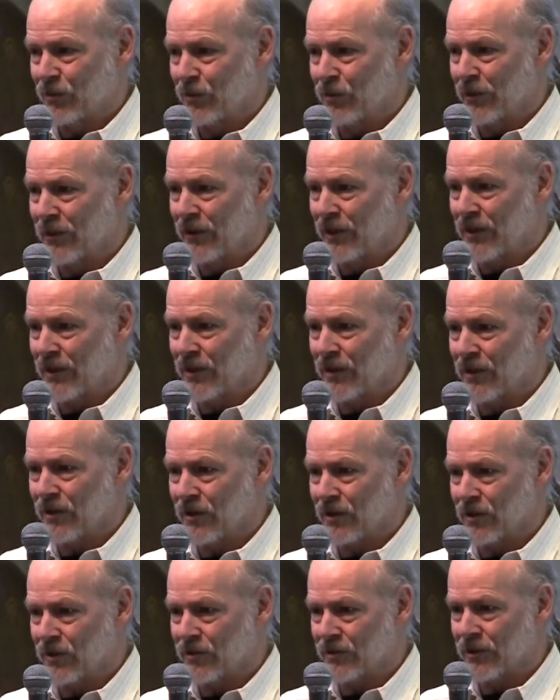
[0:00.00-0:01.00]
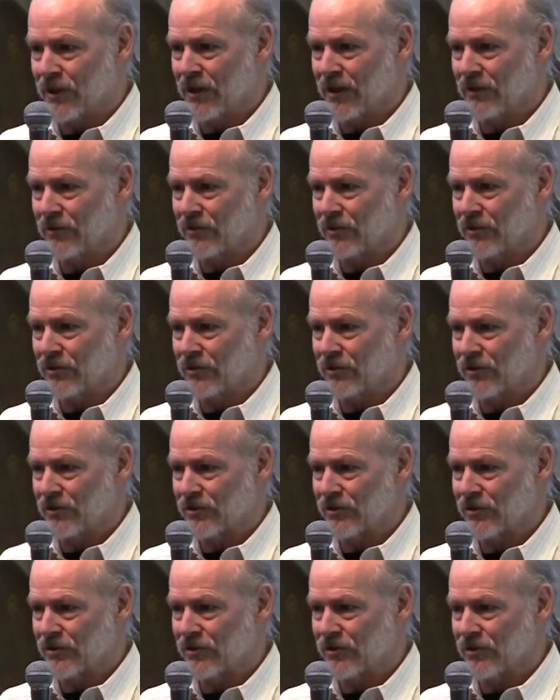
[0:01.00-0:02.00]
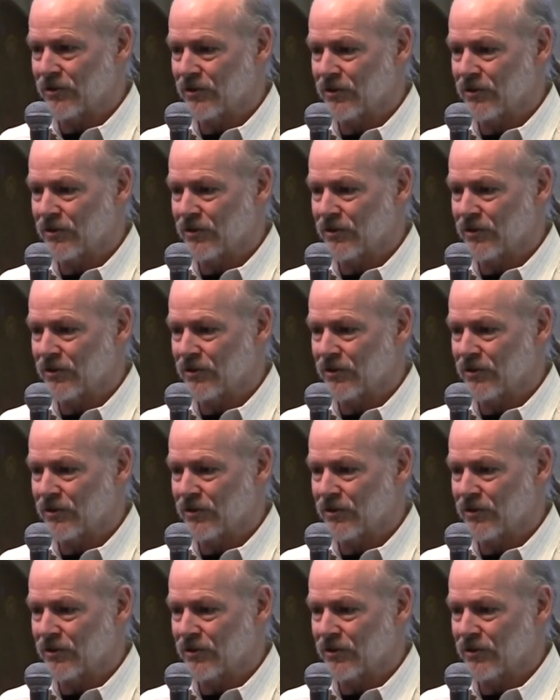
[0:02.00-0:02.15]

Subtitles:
within our own consciousness.